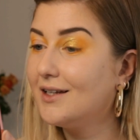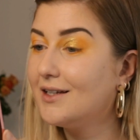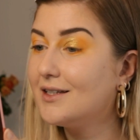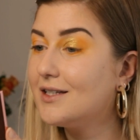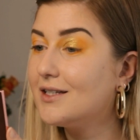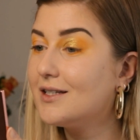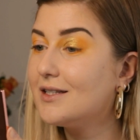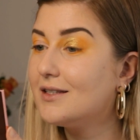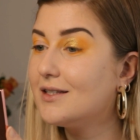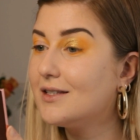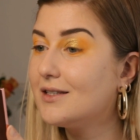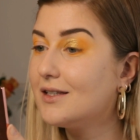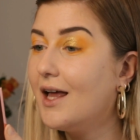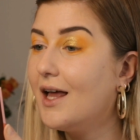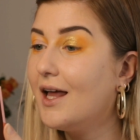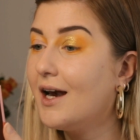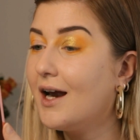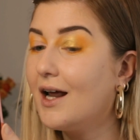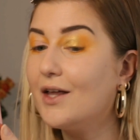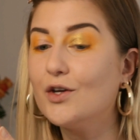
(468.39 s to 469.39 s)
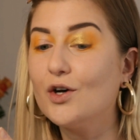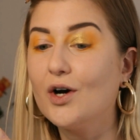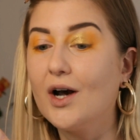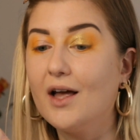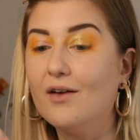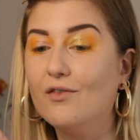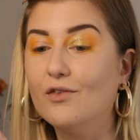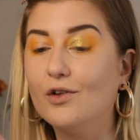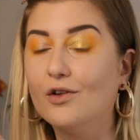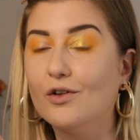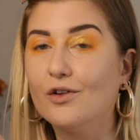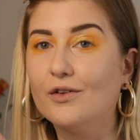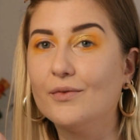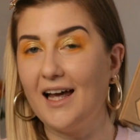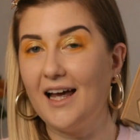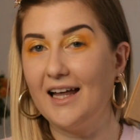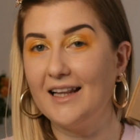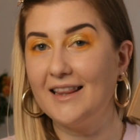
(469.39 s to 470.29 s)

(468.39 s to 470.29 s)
This is another level.